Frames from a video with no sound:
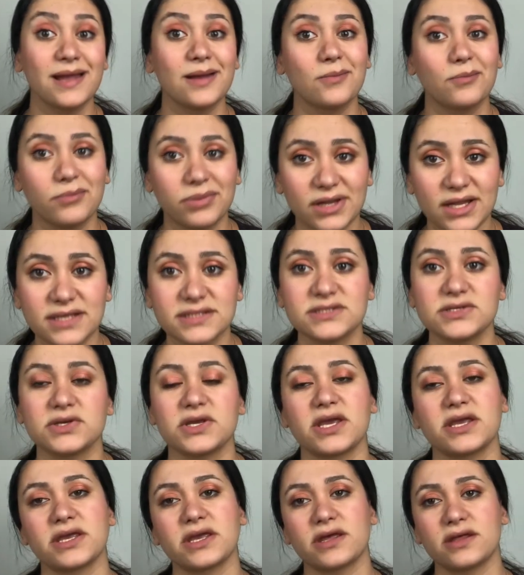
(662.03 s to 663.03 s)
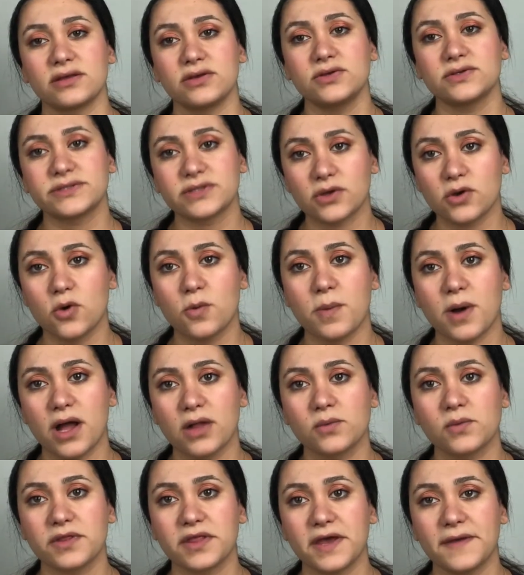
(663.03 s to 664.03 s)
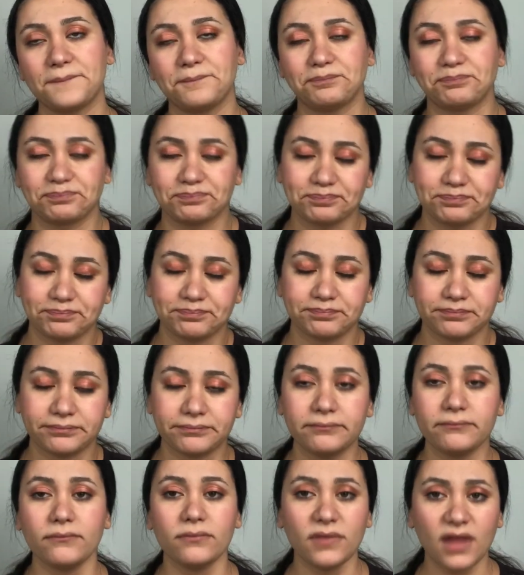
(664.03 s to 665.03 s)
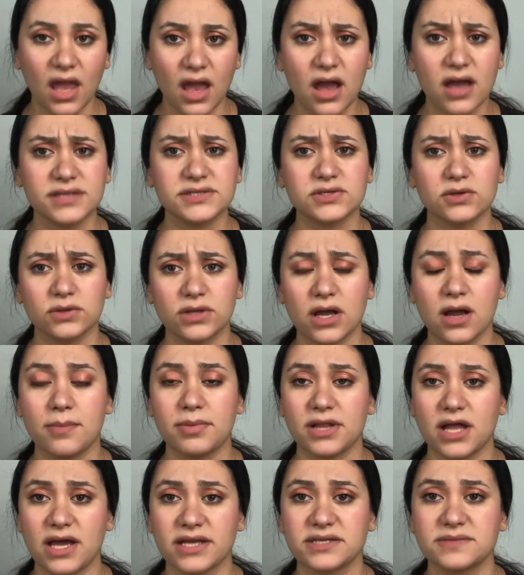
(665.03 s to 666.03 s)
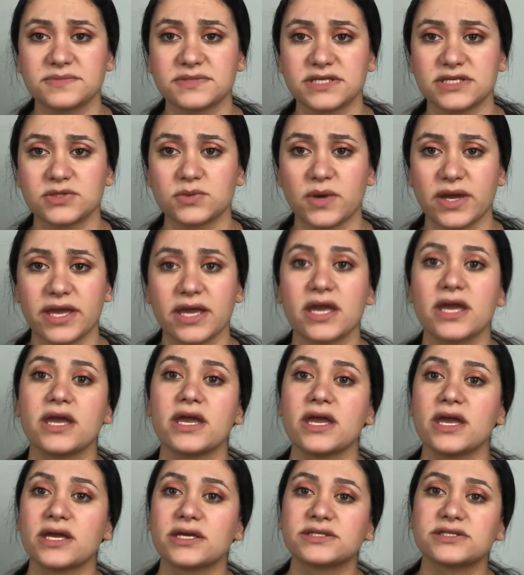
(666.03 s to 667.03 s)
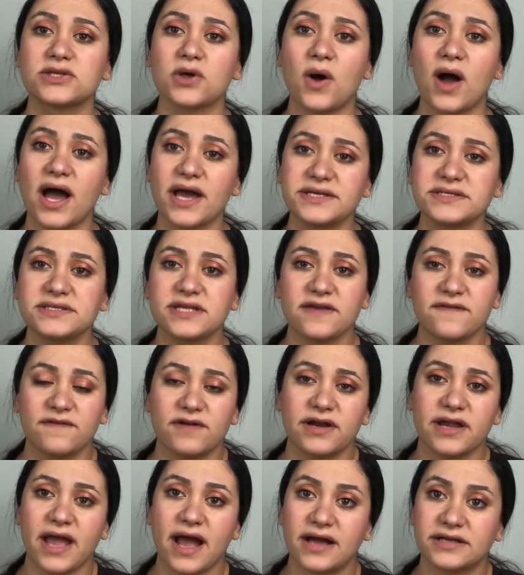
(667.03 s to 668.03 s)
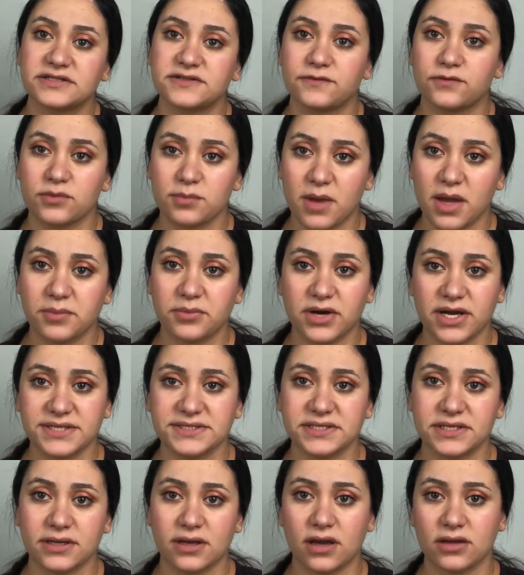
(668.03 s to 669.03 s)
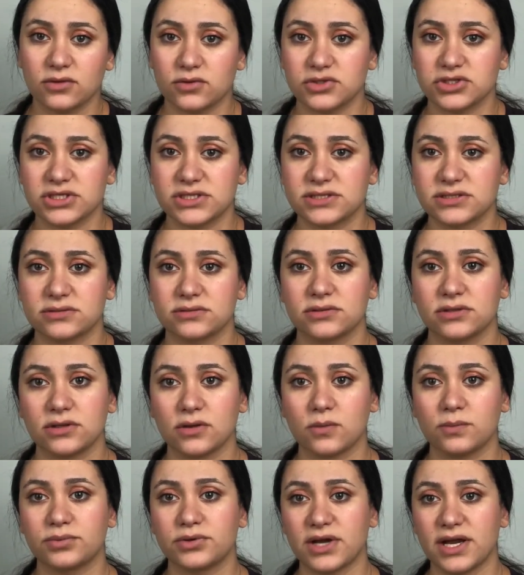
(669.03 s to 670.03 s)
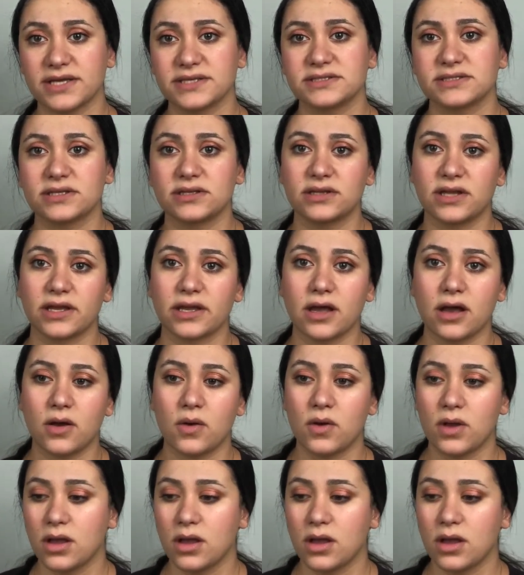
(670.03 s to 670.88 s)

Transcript: Plus you can use the coupon with it. I sold a couple of items this way. So I stay very active with my pricing. I don't just, price and let go.